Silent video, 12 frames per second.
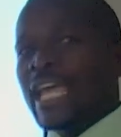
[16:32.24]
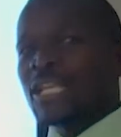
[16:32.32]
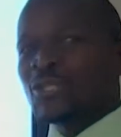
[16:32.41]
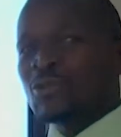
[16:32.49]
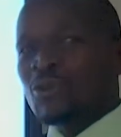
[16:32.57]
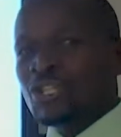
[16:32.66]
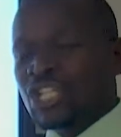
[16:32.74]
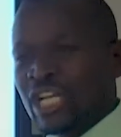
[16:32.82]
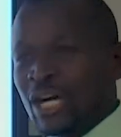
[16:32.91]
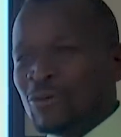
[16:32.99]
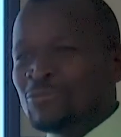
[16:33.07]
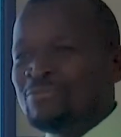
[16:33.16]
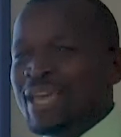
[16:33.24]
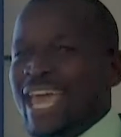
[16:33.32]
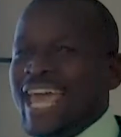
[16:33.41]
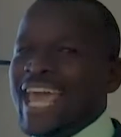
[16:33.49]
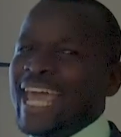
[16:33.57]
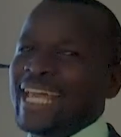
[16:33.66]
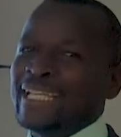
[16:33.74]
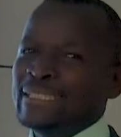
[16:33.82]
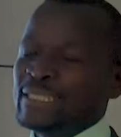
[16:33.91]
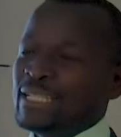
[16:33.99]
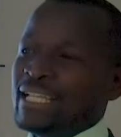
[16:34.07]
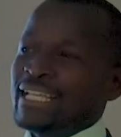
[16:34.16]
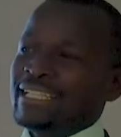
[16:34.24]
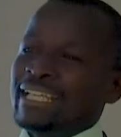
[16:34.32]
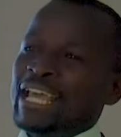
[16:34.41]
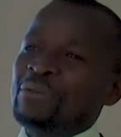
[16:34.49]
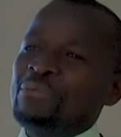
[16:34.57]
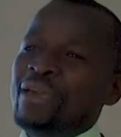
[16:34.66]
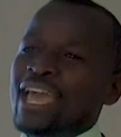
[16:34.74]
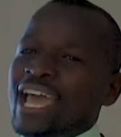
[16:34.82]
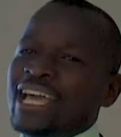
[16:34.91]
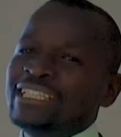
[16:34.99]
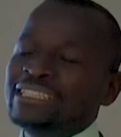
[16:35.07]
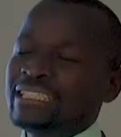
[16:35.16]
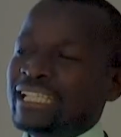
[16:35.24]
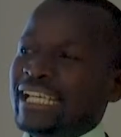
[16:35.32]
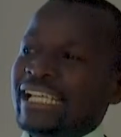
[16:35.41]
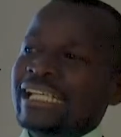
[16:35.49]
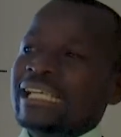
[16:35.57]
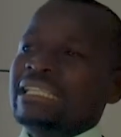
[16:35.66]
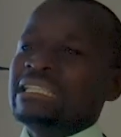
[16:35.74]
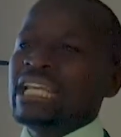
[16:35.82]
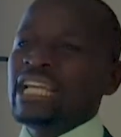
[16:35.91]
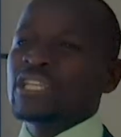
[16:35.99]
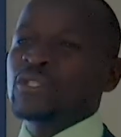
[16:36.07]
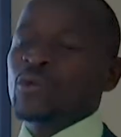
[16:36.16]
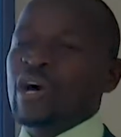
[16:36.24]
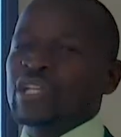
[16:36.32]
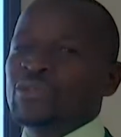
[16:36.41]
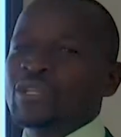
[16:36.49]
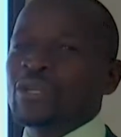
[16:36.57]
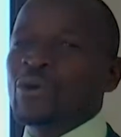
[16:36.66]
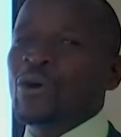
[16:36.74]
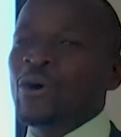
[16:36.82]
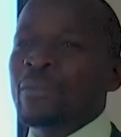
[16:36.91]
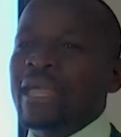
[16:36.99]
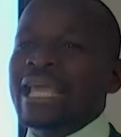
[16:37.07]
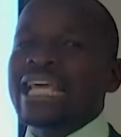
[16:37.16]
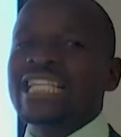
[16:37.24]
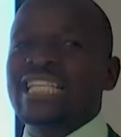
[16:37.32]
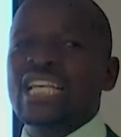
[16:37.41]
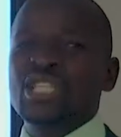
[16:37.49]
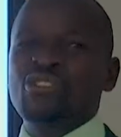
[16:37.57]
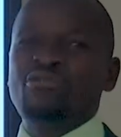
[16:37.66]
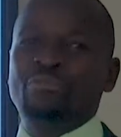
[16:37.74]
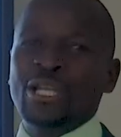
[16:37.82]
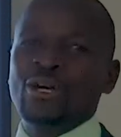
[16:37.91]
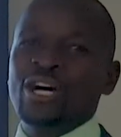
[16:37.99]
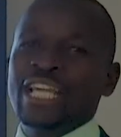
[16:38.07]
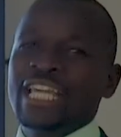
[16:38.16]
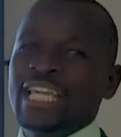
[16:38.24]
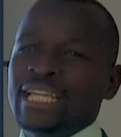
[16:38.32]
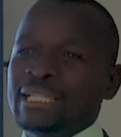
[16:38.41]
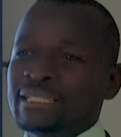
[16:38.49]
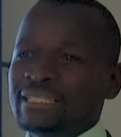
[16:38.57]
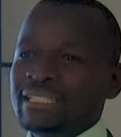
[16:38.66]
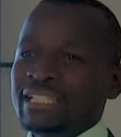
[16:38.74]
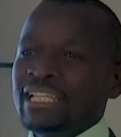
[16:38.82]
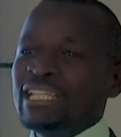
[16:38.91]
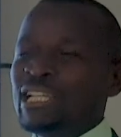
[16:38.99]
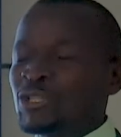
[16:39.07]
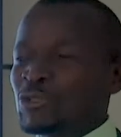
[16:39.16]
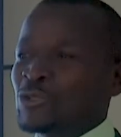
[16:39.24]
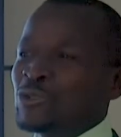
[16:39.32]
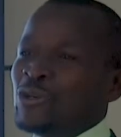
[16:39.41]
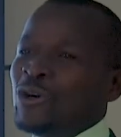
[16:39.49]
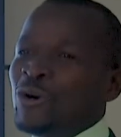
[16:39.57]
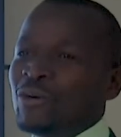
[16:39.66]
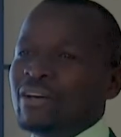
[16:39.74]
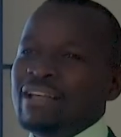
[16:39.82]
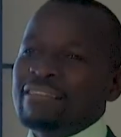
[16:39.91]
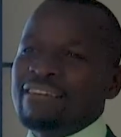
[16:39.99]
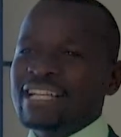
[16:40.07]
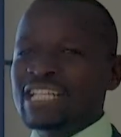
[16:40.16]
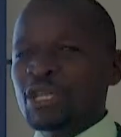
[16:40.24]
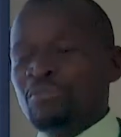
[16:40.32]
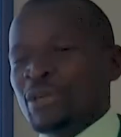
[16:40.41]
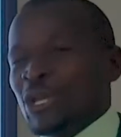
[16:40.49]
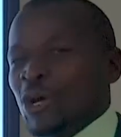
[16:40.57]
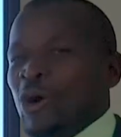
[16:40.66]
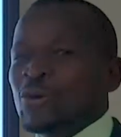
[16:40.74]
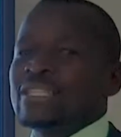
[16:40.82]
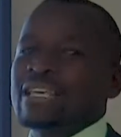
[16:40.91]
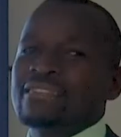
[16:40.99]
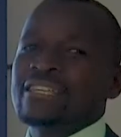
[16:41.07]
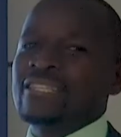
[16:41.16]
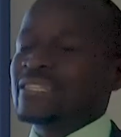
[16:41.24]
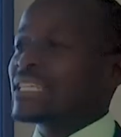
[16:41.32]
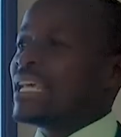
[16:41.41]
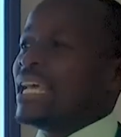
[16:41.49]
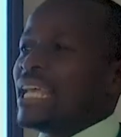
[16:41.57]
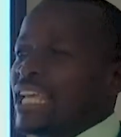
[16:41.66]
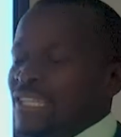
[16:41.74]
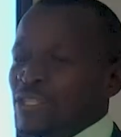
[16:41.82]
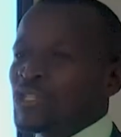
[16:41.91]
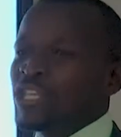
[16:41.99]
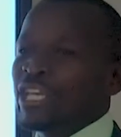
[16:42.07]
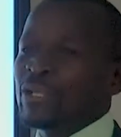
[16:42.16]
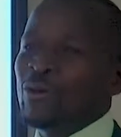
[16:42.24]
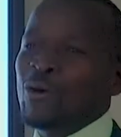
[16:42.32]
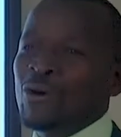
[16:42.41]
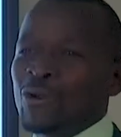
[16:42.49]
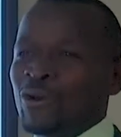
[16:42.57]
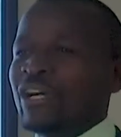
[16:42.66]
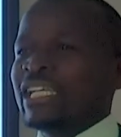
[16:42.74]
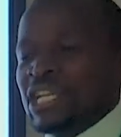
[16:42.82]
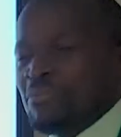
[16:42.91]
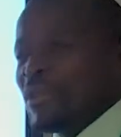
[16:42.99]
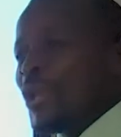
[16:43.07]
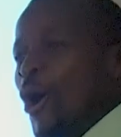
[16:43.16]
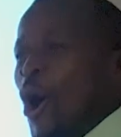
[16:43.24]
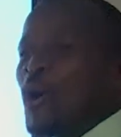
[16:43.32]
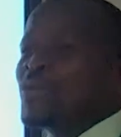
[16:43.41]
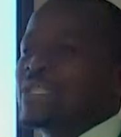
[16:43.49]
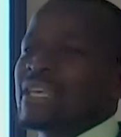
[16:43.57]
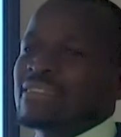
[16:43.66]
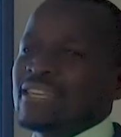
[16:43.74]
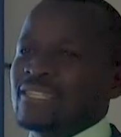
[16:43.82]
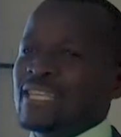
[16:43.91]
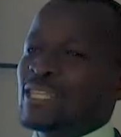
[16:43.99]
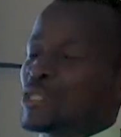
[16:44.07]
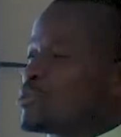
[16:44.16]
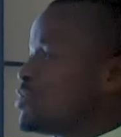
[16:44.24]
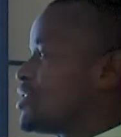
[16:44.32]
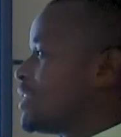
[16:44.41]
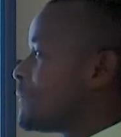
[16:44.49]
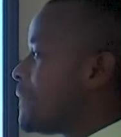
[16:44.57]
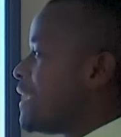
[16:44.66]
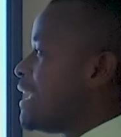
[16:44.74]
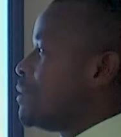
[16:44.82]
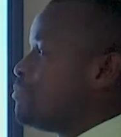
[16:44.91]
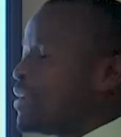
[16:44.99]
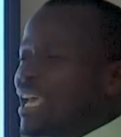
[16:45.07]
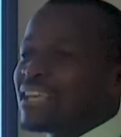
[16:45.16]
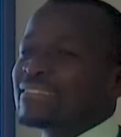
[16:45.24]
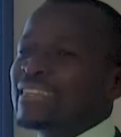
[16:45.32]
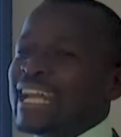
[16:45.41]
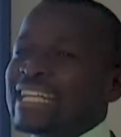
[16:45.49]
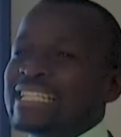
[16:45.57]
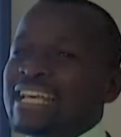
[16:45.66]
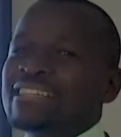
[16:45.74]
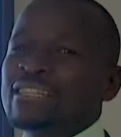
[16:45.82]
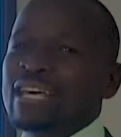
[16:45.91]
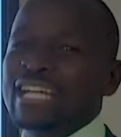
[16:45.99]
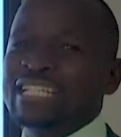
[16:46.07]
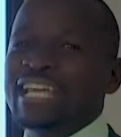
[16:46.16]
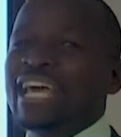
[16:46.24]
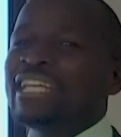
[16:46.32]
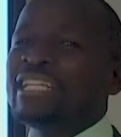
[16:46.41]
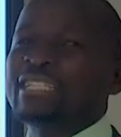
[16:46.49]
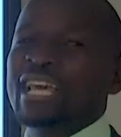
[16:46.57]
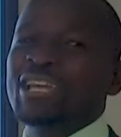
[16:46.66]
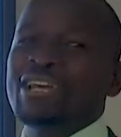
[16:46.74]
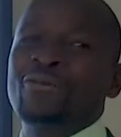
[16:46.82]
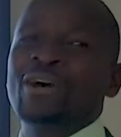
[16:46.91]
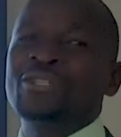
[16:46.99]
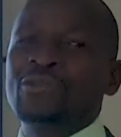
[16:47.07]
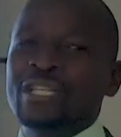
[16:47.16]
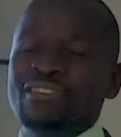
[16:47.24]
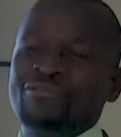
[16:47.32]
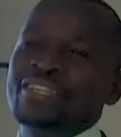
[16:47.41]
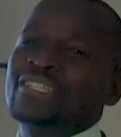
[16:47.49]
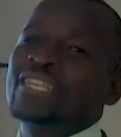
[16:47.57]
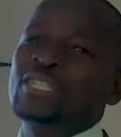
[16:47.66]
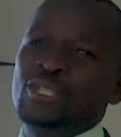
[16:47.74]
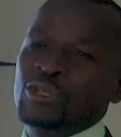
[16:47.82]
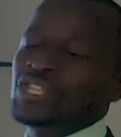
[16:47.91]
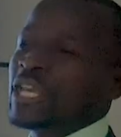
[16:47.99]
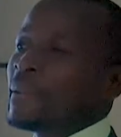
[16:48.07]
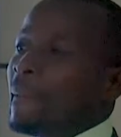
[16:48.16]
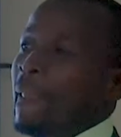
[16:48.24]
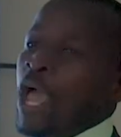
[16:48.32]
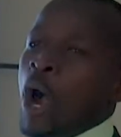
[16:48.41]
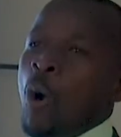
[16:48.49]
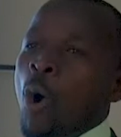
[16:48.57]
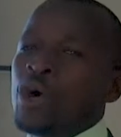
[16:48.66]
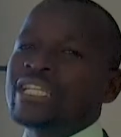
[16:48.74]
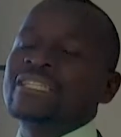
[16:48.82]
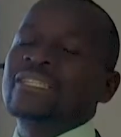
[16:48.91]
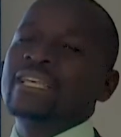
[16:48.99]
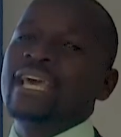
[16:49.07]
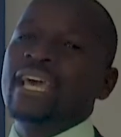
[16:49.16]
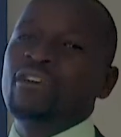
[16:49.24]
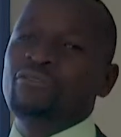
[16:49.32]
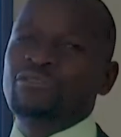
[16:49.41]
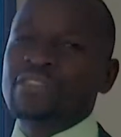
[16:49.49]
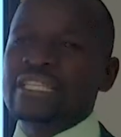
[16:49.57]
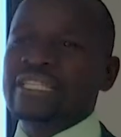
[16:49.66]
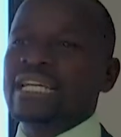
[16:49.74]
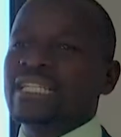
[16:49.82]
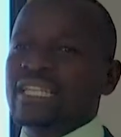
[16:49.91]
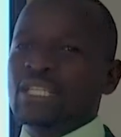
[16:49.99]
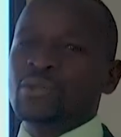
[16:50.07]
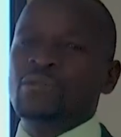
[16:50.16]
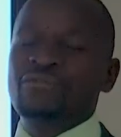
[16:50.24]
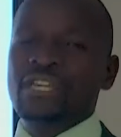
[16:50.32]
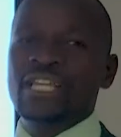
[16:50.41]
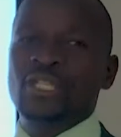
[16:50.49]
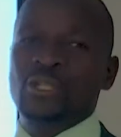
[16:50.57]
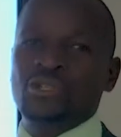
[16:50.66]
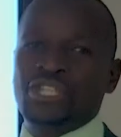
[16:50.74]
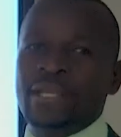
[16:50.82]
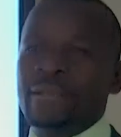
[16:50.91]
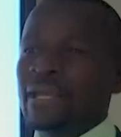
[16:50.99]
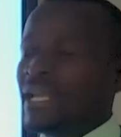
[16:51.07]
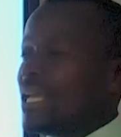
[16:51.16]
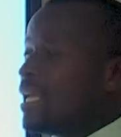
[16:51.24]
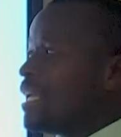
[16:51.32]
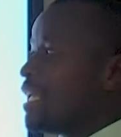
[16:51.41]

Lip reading: a social man. A man needs what we call a sense of belonging. He needs to know that he belongs at this institution, or she belongs at this institution. Being threatened that any day you are going to leave this institution won't serve the success of the institution.